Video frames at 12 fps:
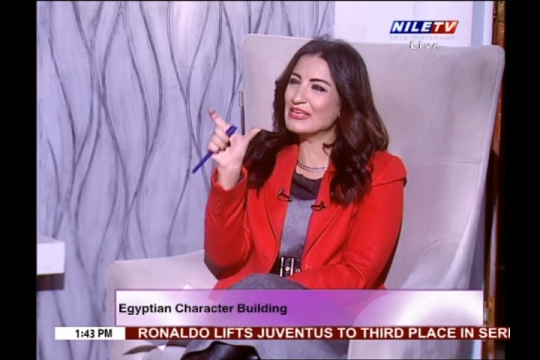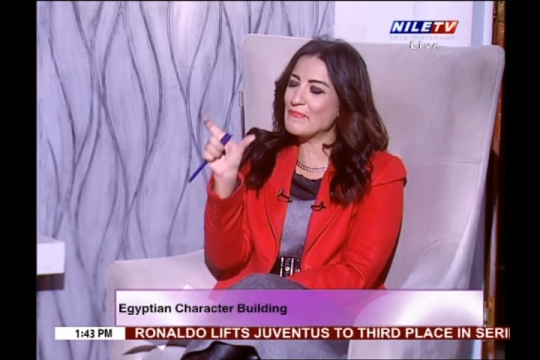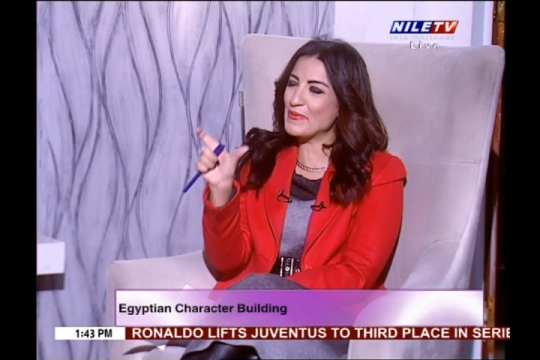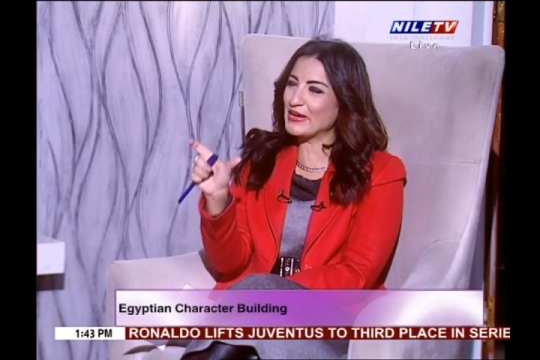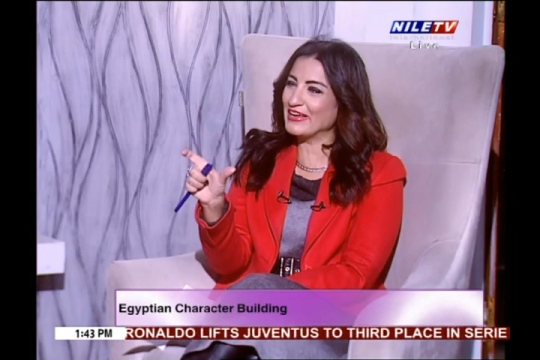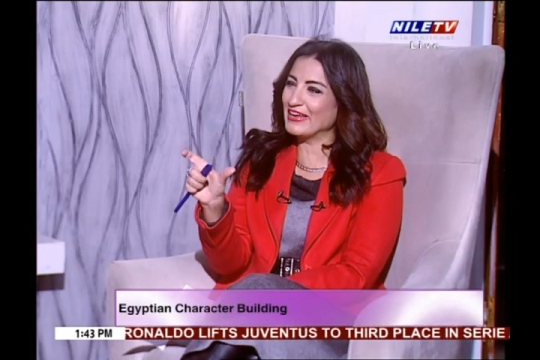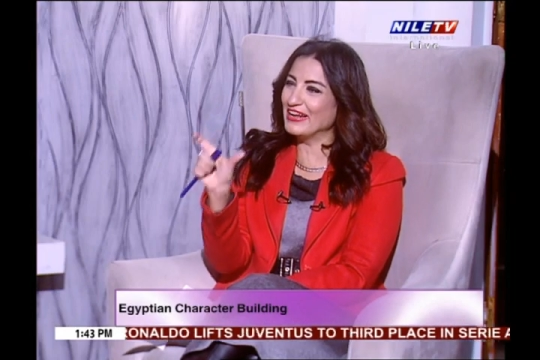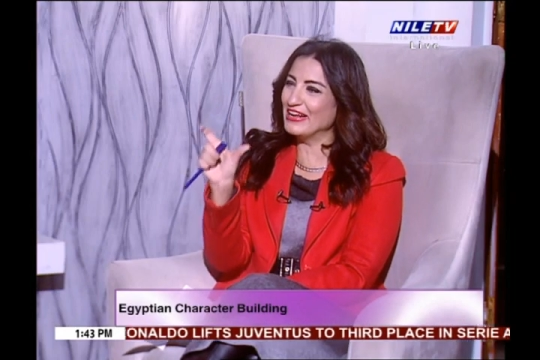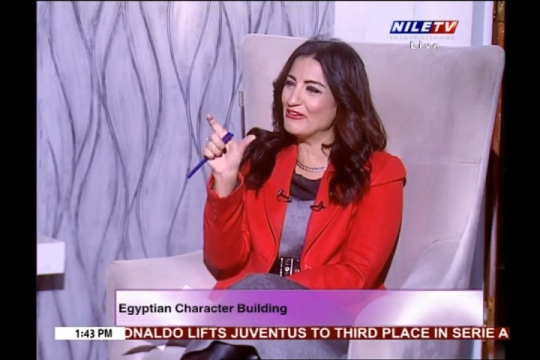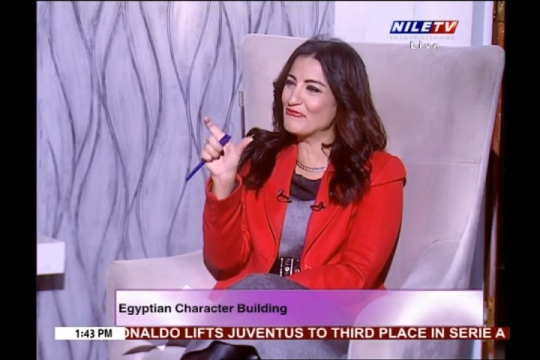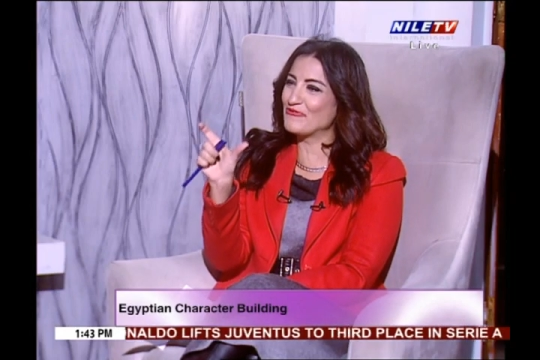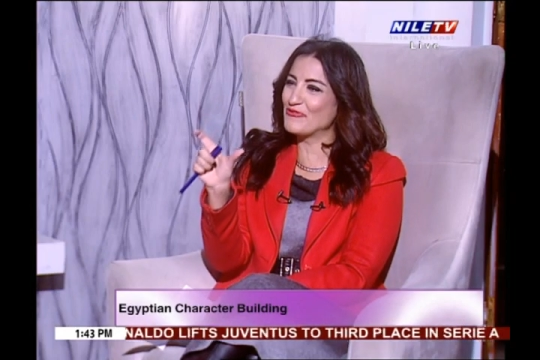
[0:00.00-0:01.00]
a
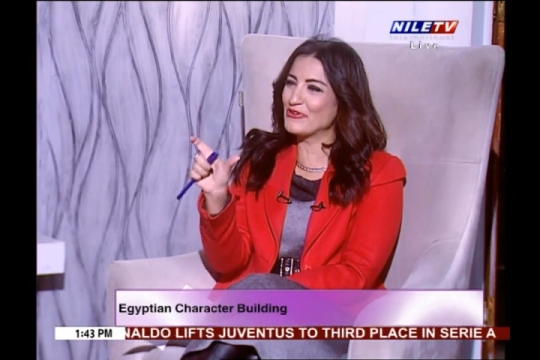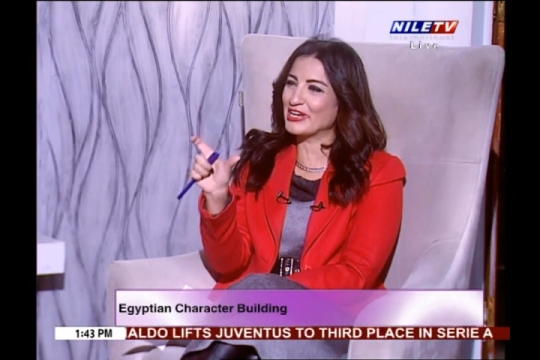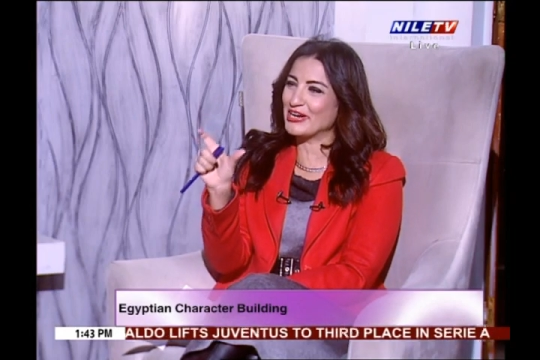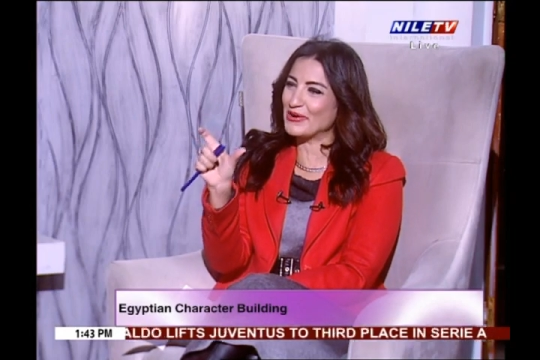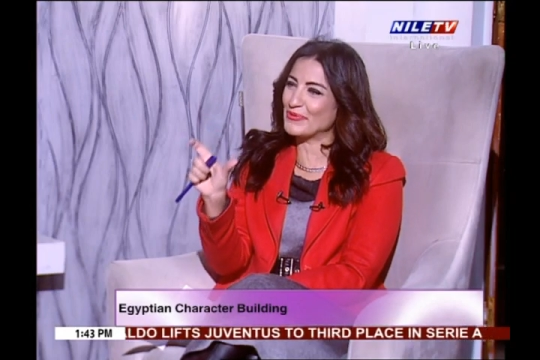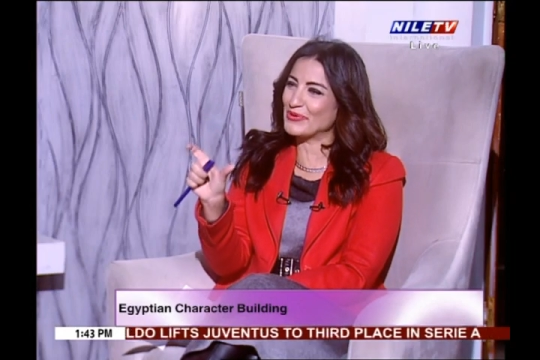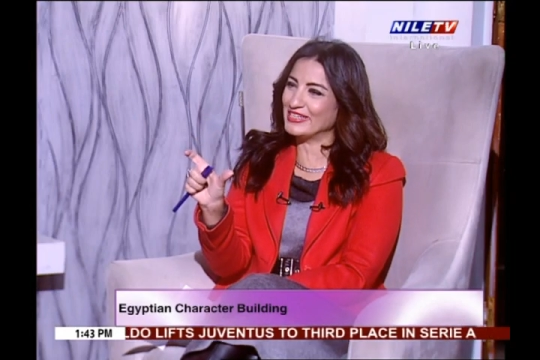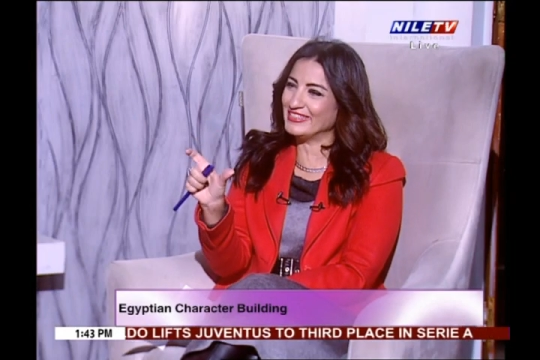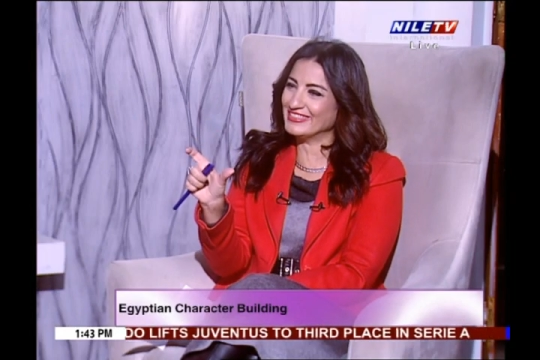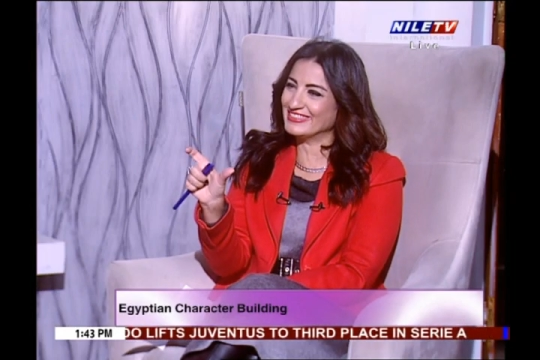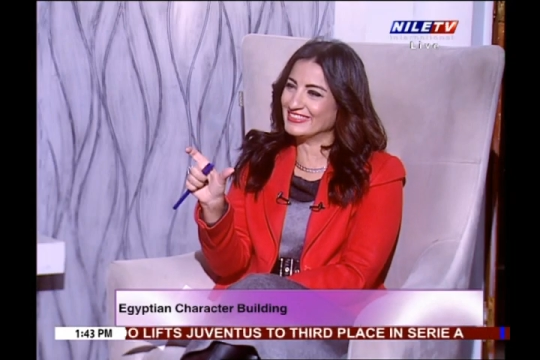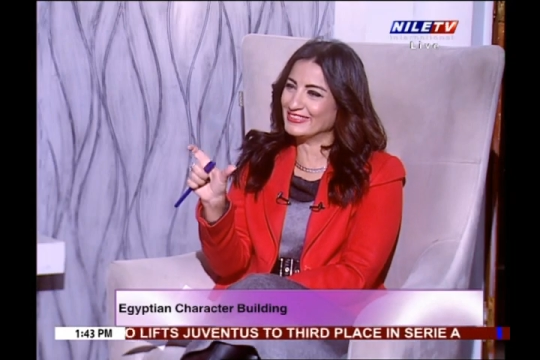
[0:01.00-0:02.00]
typical Vuca
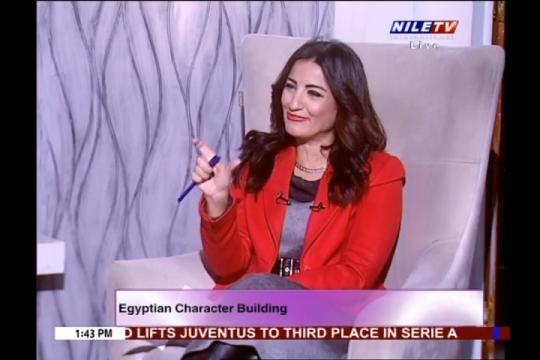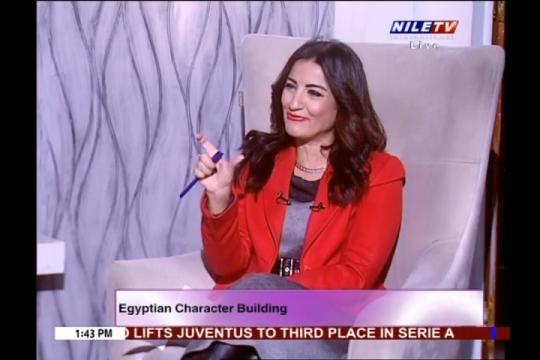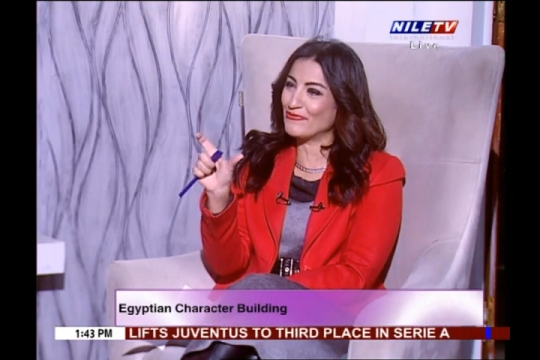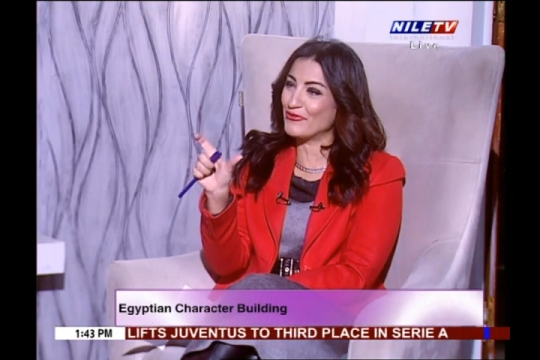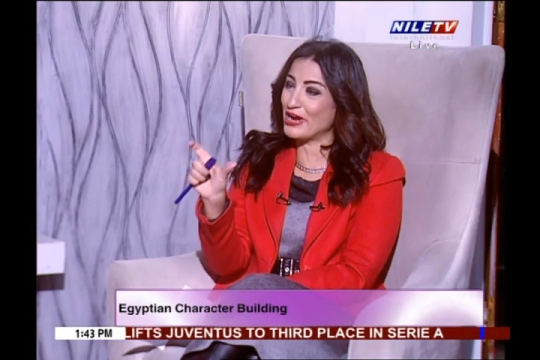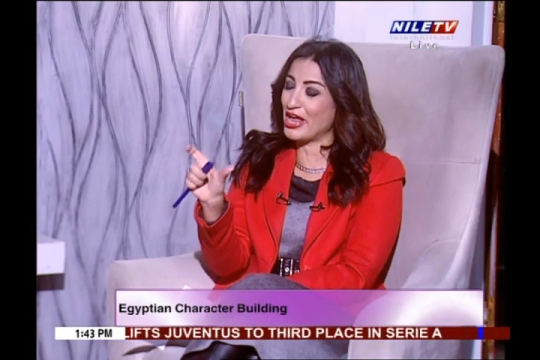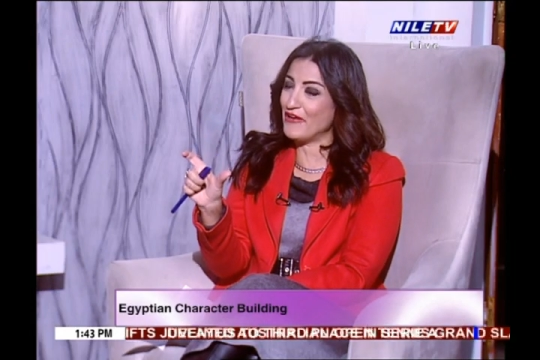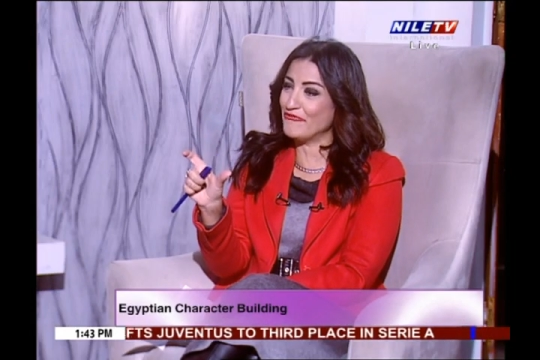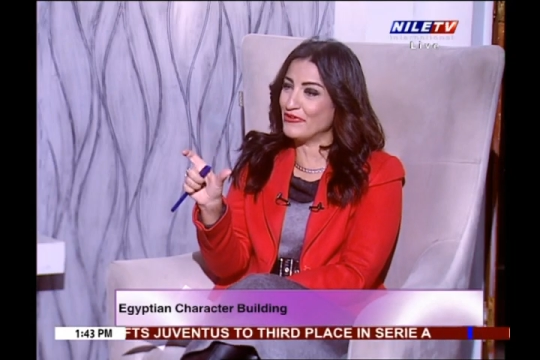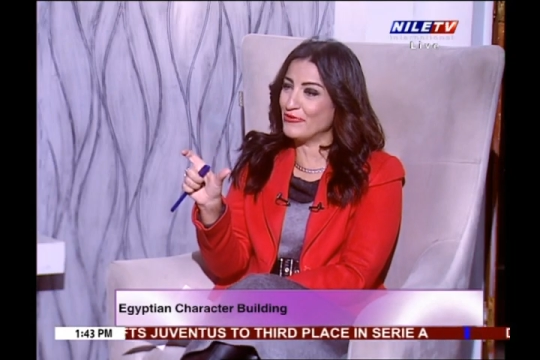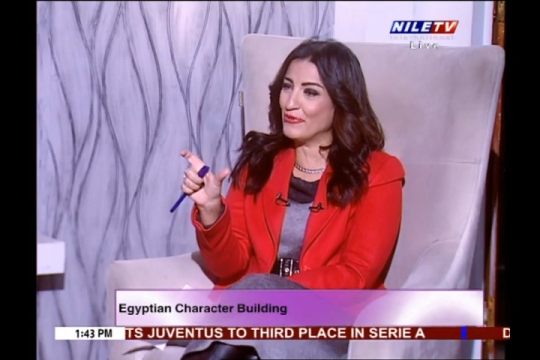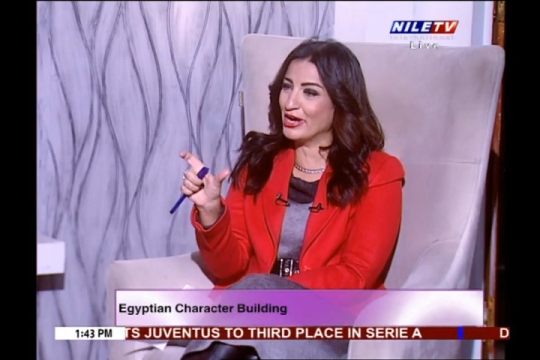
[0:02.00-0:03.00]
world for
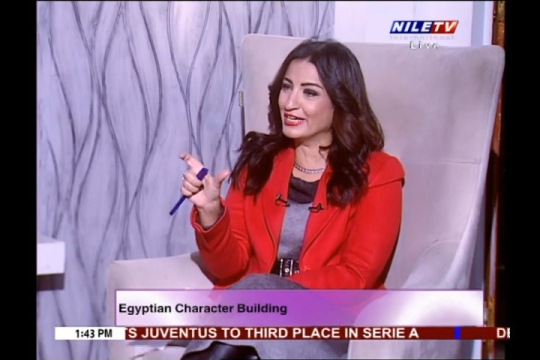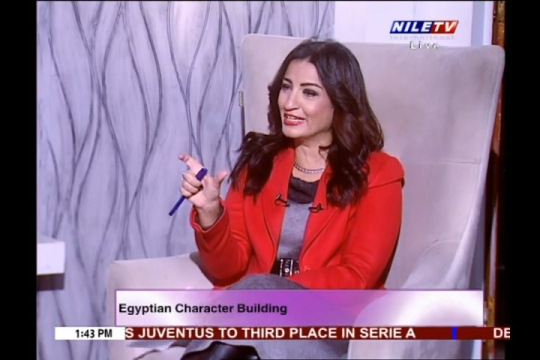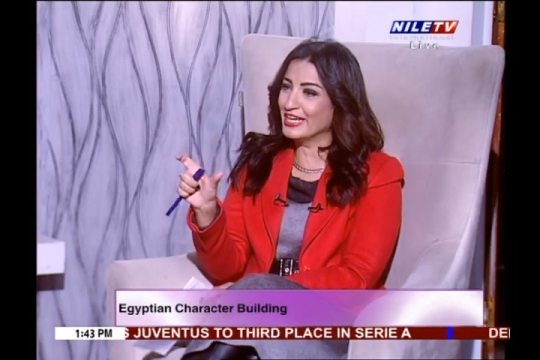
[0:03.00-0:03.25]
everyone.